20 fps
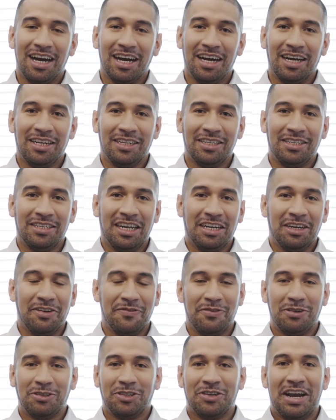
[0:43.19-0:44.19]
on a
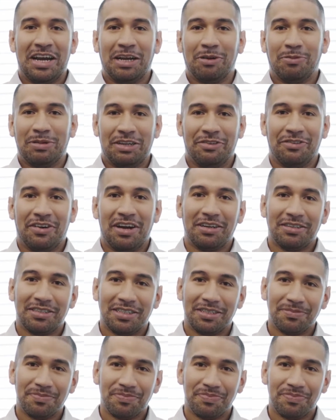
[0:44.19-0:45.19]
future equity round.